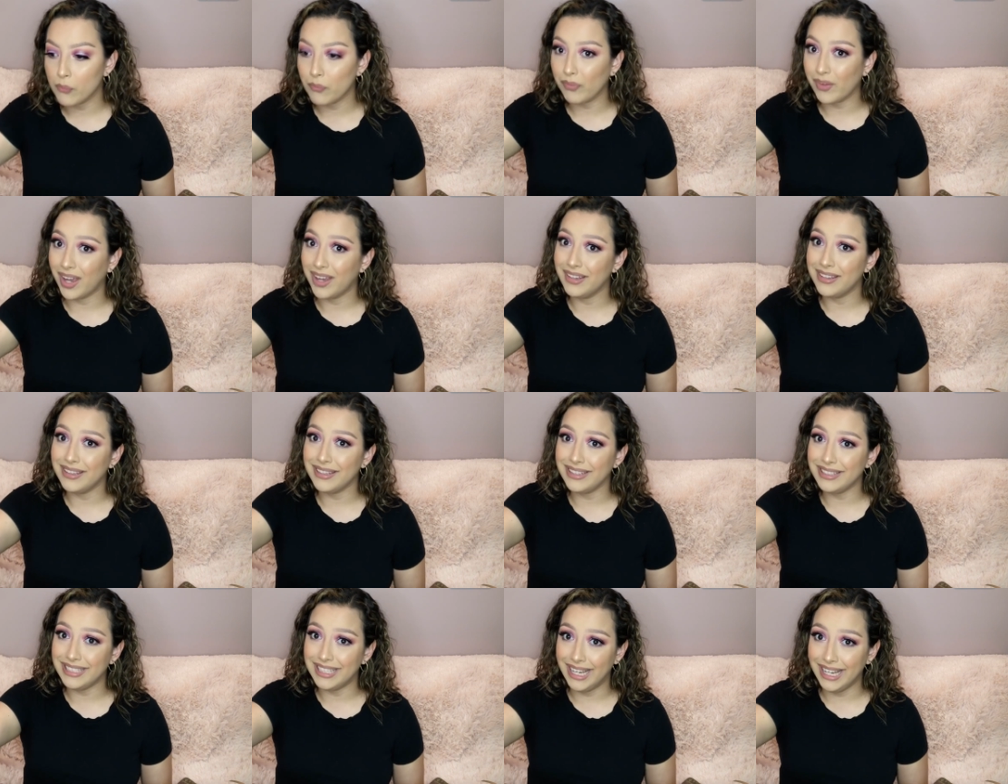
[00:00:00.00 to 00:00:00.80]

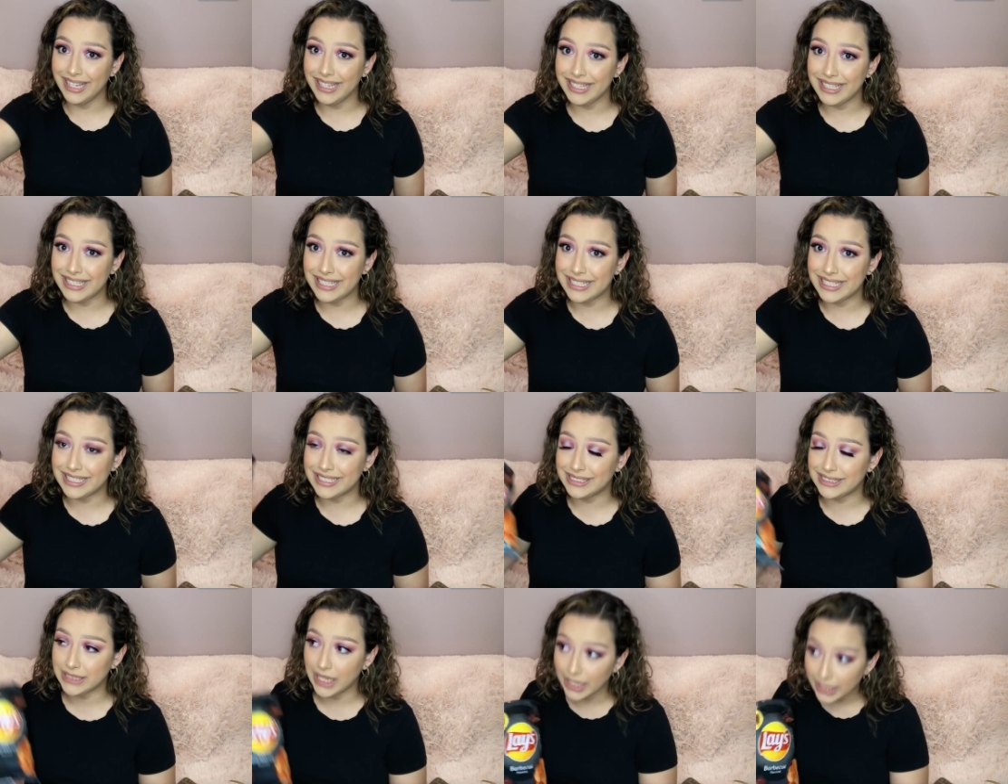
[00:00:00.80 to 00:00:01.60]

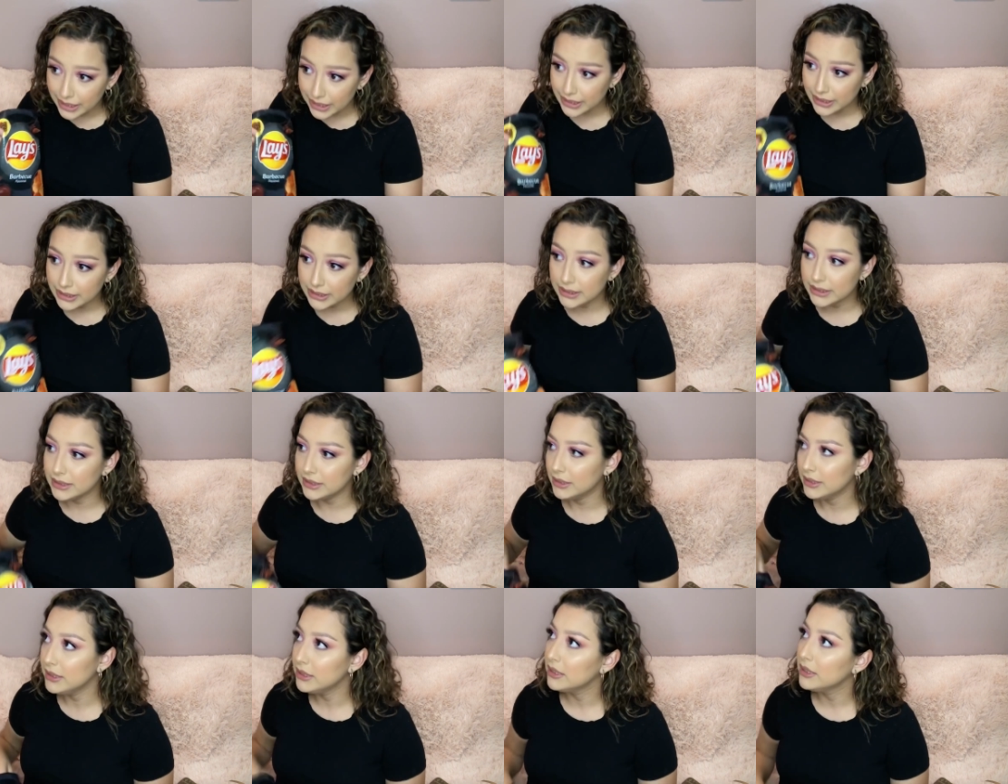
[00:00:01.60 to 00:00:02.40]

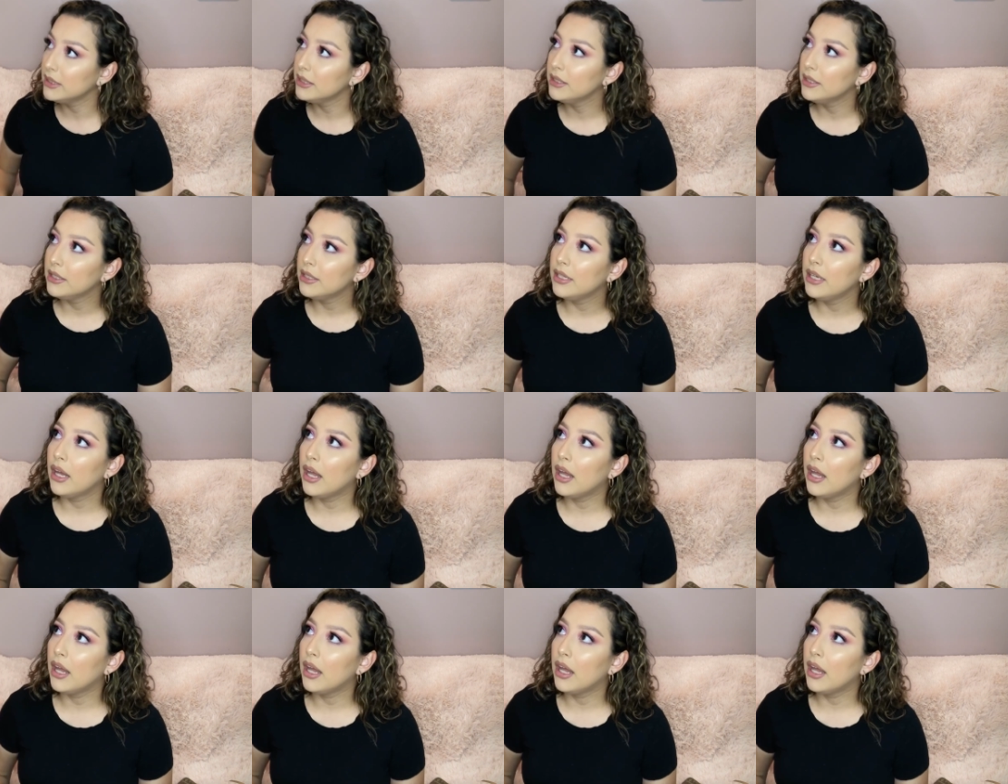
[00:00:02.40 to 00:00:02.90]
Yikes.